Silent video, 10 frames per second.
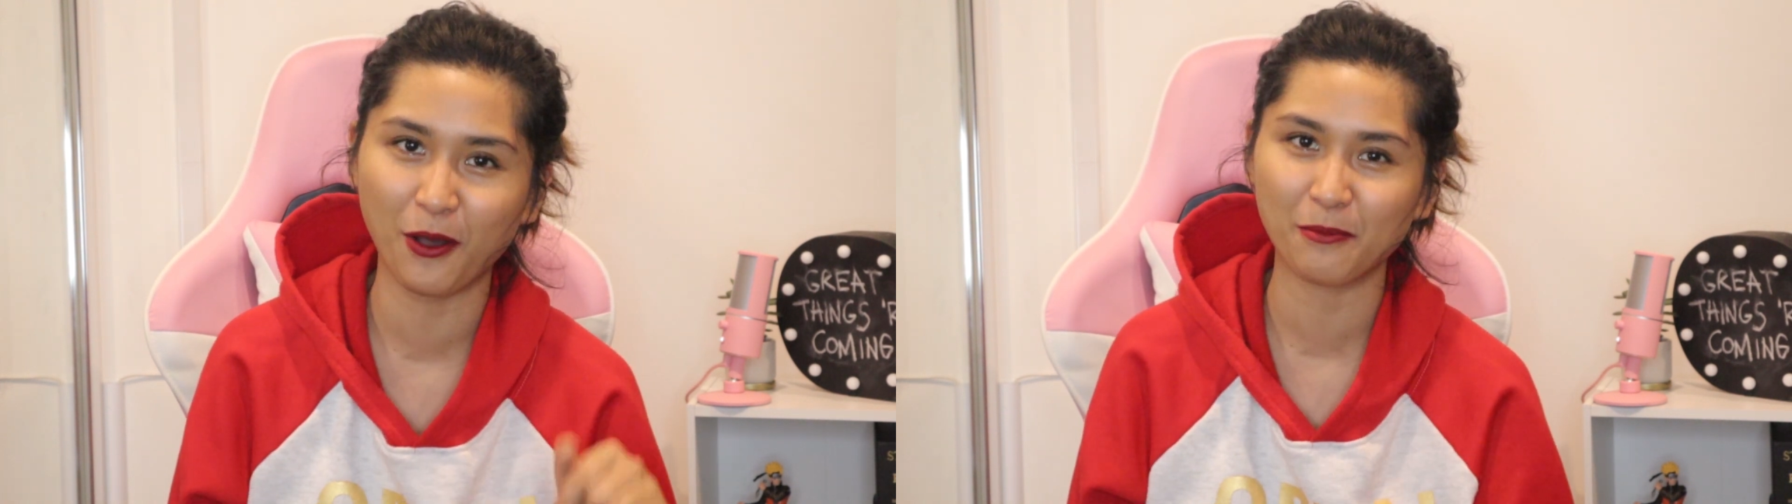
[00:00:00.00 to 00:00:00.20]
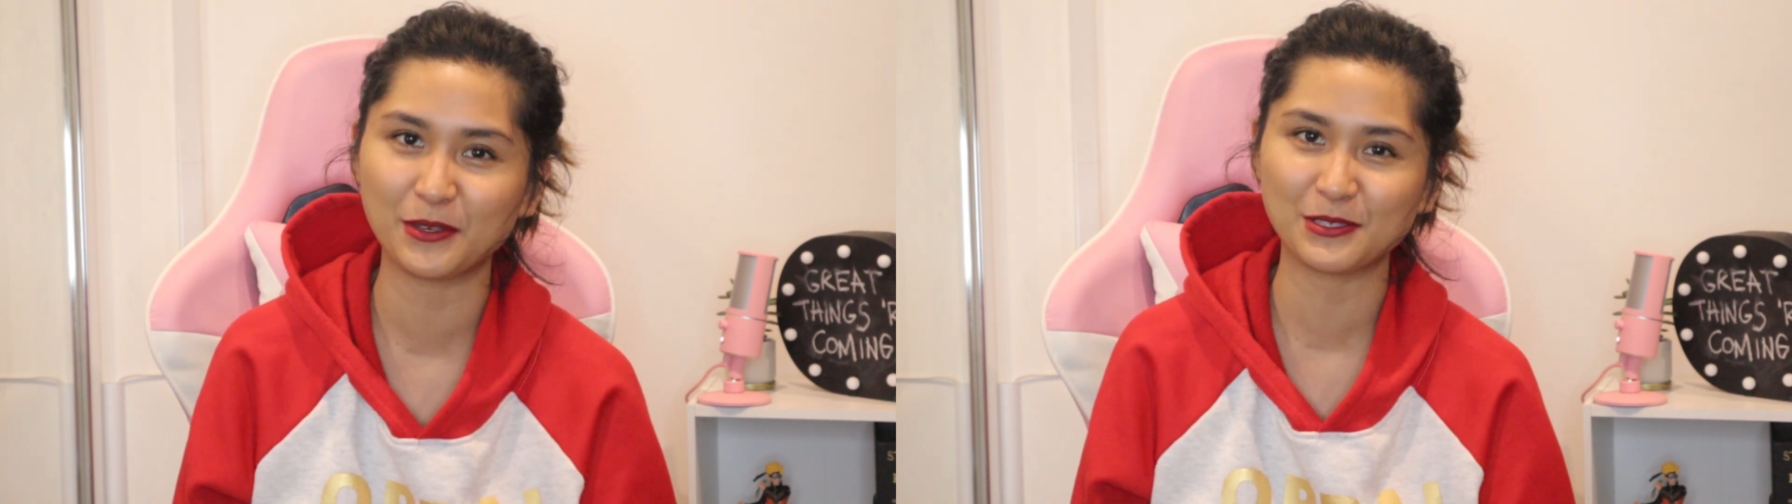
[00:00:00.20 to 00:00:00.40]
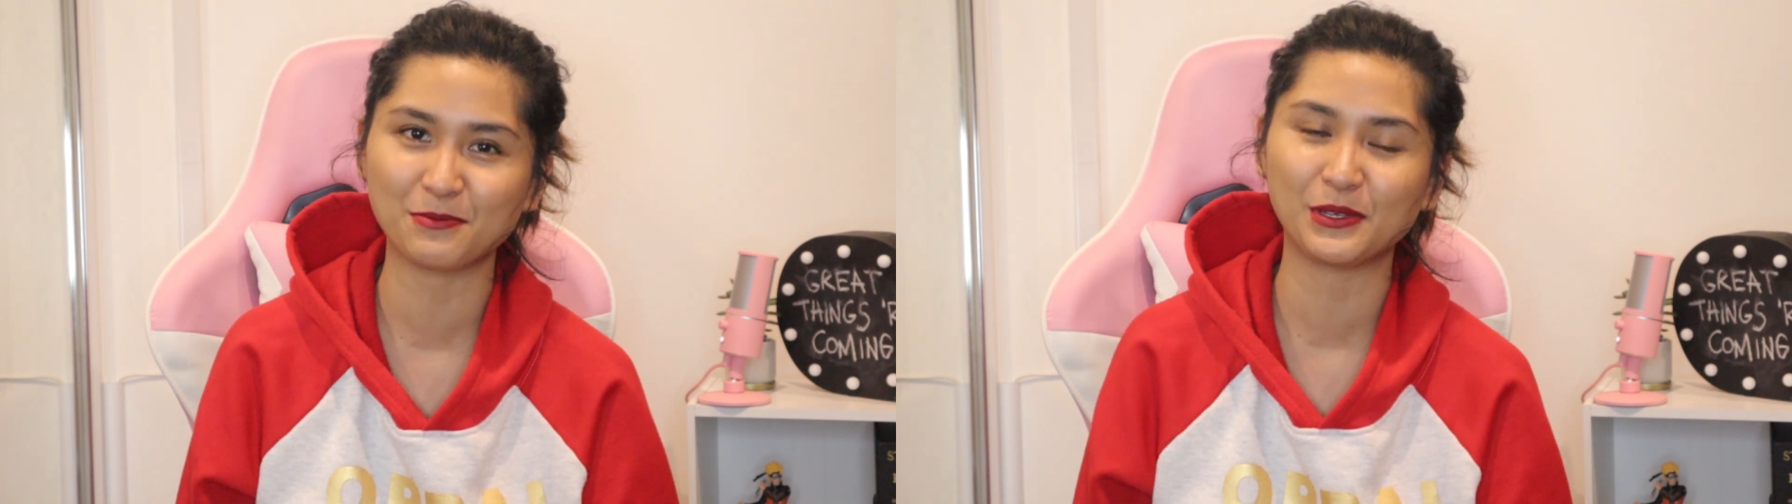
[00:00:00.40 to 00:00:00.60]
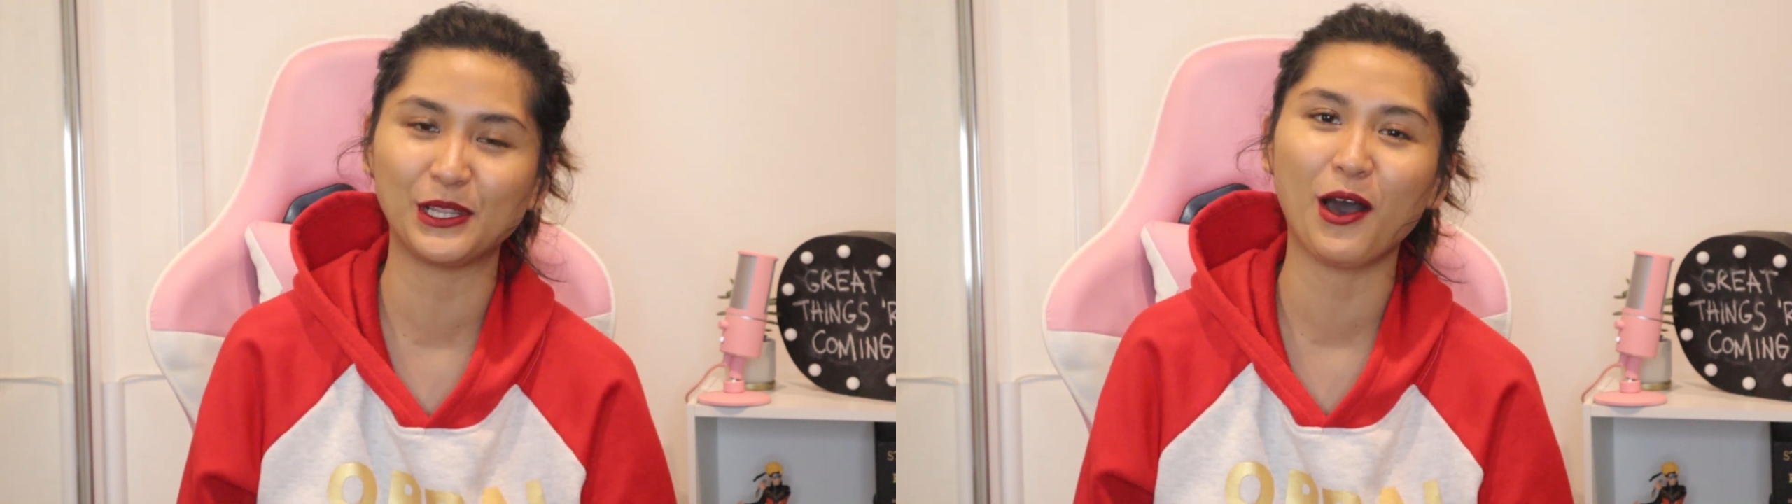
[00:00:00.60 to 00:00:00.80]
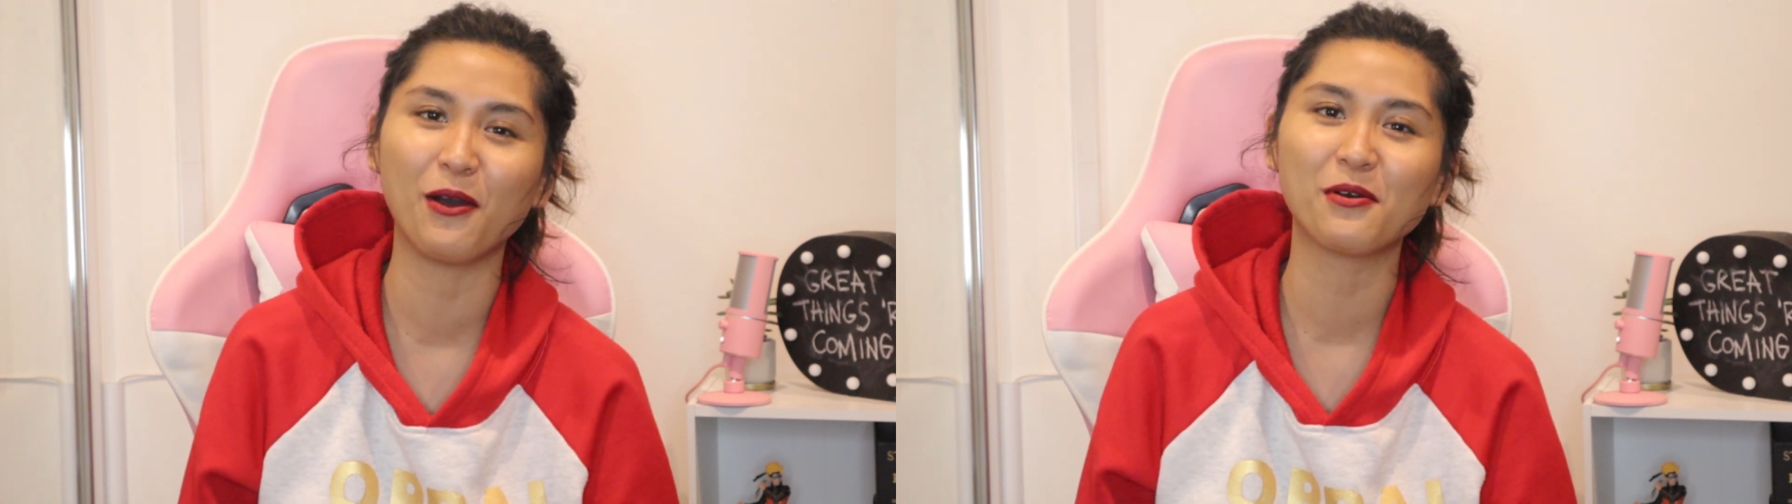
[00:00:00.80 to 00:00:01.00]
comments
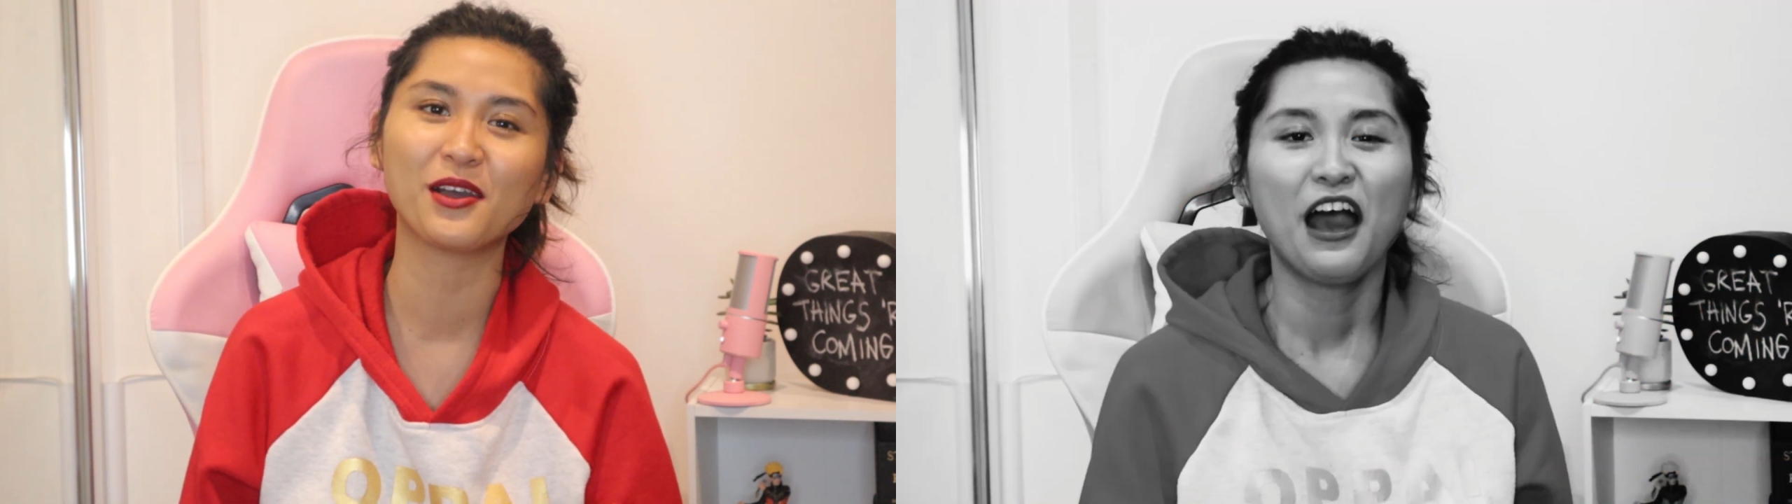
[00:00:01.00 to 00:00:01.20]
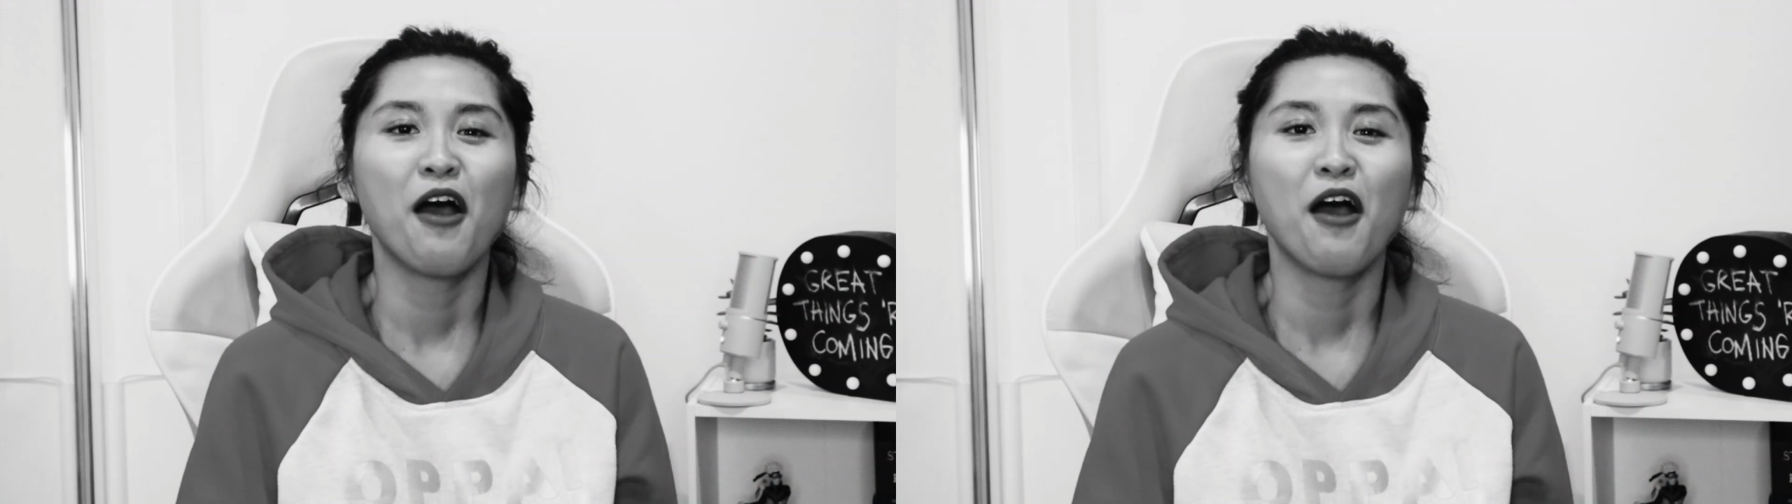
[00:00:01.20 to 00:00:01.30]
below.